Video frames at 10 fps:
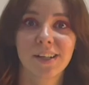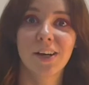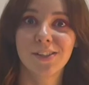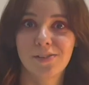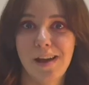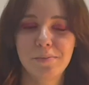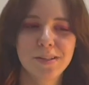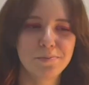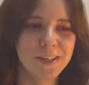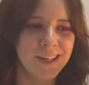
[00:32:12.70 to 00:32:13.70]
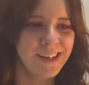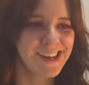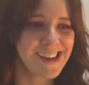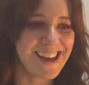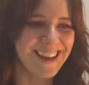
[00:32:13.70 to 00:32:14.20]
Go to IMDb
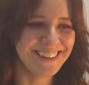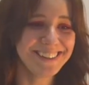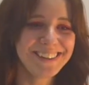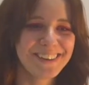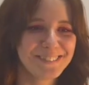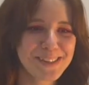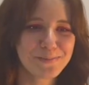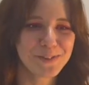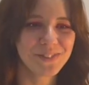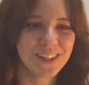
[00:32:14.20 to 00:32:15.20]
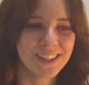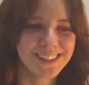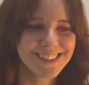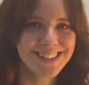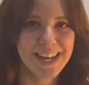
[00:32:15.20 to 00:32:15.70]
and give this
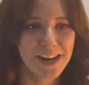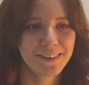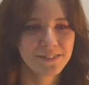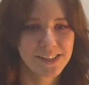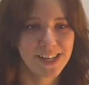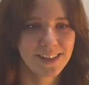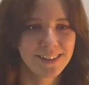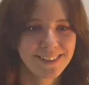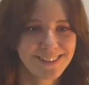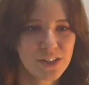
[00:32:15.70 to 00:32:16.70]
movie 10 out of 10